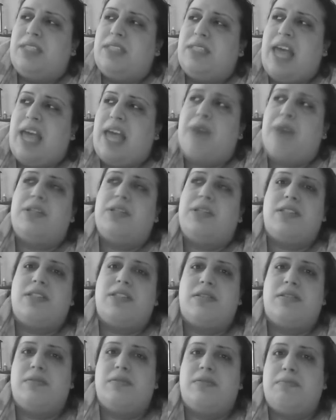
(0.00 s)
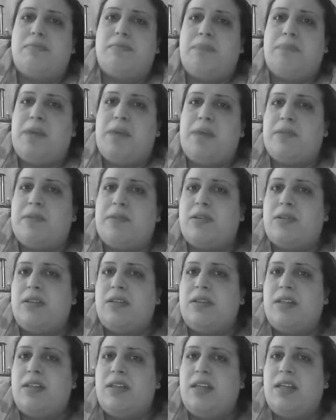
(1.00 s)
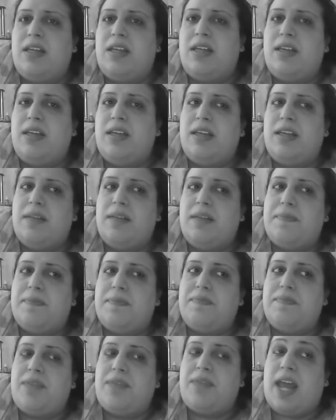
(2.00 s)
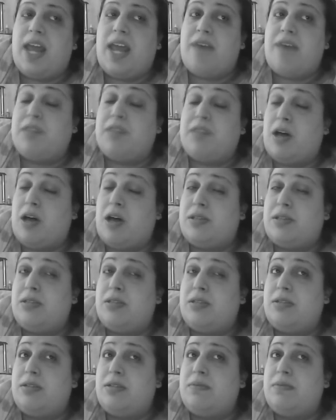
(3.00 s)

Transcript: countless people that I've lost